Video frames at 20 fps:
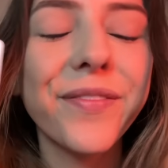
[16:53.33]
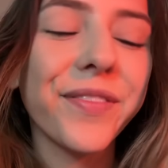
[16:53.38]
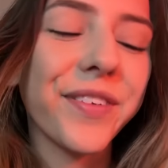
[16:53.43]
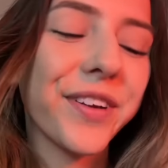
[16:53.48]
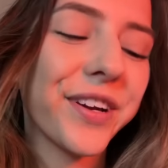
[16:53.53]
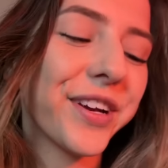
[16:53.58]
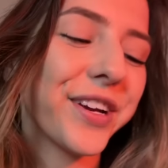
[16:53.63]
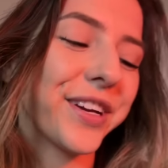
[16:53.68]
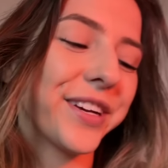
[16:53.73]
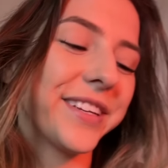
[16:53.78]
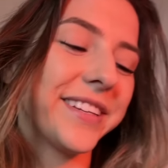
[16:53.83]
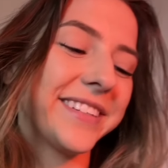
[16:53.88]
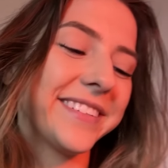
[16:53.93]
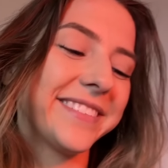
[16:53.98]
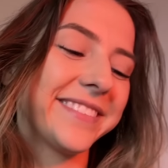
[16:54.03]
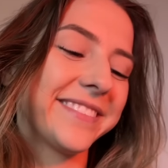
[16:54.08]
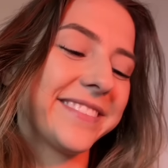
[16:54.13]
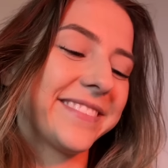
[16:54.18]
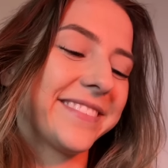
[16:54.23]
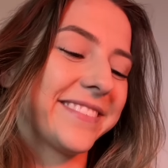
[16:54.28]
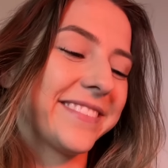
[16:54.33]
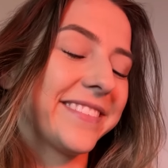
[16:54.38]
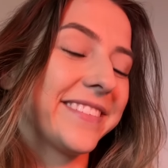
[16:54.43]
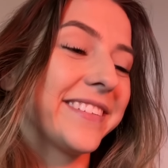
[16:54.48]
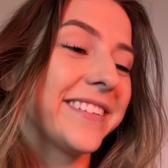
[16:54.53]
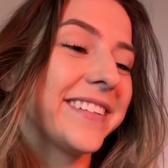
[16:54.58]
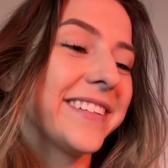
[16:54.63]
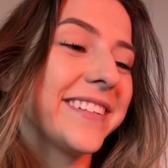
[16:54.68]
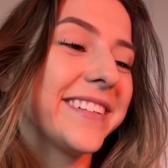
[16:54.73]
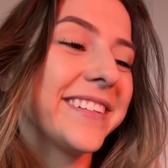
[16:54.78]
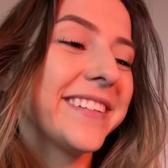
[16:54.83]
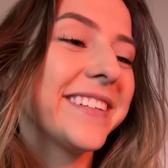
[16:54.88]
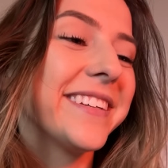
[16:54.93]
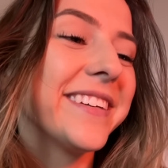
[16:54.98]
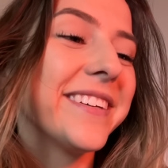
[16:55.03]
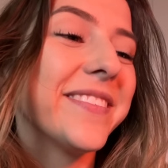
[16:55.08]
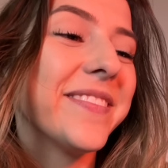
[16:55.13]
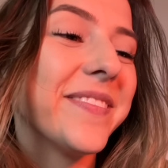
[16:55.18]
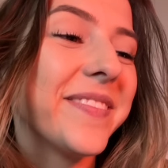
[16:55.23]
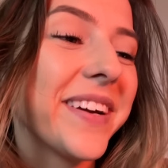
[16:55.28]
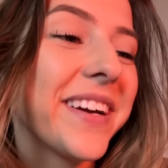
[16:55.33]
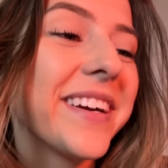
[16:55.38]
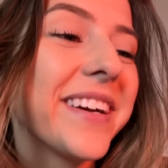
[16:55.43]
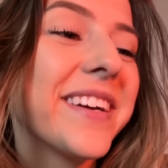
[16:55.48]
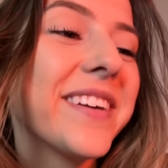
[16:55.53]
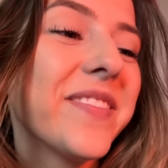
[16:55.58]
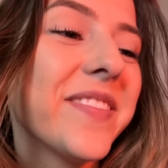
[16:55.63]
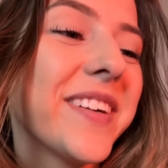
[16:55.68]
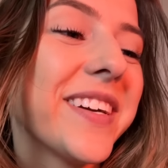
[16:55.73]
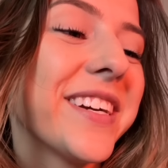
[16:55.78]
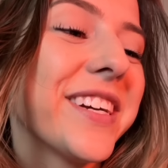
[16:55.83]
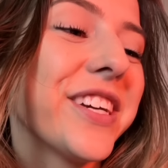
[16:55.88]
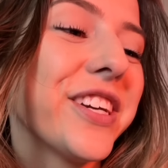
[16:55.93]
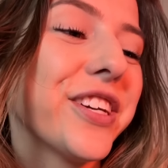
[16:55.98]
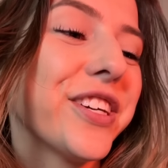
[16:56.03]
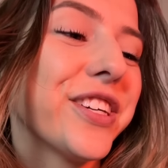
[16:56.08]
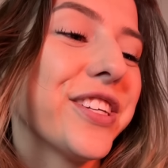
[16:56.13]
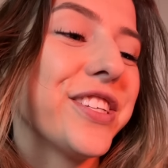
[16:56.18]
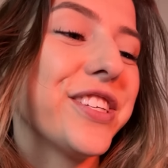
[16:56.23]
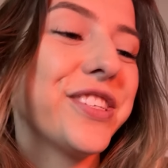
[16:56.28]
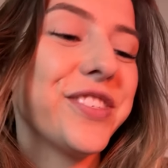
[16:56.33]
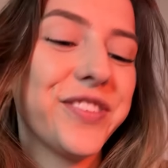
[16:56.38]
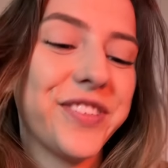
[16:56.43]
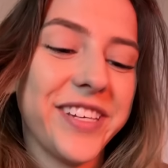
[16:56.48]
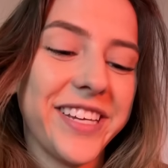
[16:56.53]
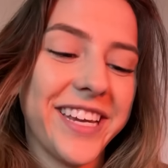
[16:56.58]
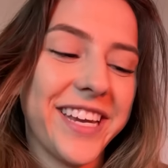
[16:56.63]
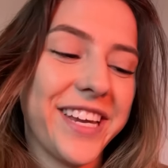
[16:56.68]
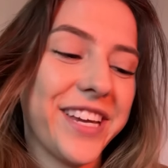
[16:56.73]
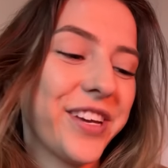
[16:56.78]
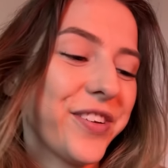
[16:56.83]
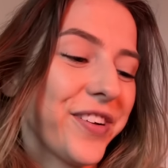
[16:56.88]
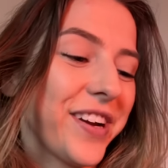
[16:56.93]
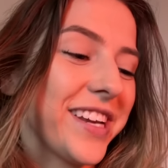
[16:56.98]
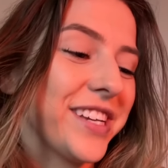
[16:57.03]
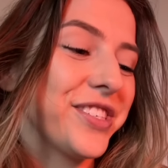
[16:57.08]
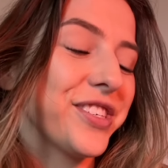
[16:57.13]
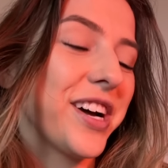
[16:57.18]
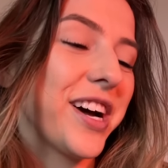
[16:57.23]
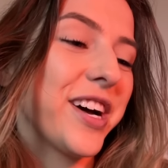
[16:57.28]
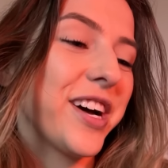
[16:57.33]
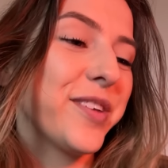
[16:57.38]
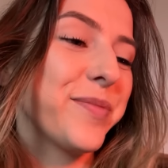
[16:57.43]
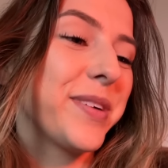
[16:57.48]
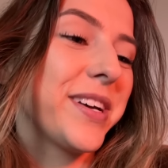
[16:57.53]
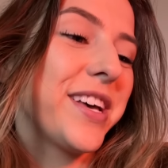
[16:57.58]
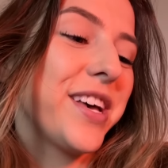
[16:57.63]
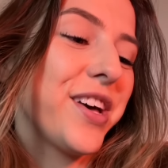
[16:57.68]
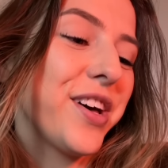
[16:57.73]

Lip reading: Very good. Very, very good. You're doing a great job.